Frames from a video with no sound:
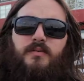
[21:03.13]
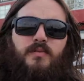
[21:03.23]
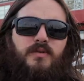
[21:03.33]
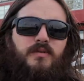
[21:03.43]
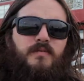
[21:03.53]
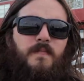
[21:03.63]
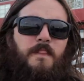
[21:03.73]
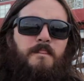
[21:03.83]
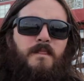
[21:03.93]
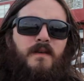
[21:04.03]
Well,
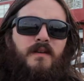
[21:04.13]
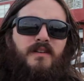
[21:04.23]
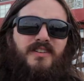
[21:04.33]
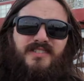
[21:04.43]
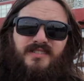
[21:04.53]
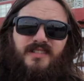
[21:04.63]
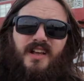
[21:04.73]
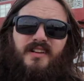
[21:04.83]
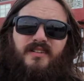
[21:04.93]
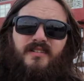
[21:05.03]
because it's
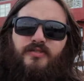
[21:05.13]
lighter.